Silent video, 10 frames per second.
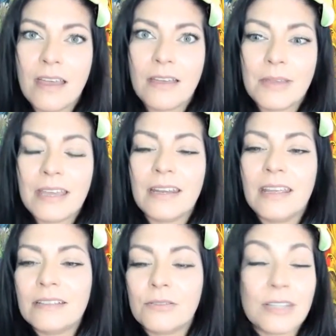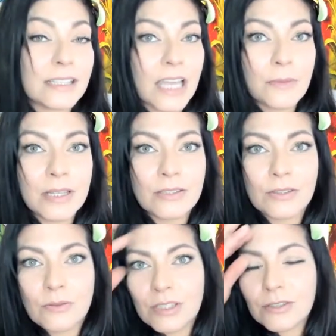uh, edit. So that's coming
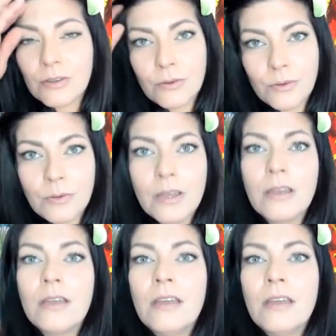soon. Just go,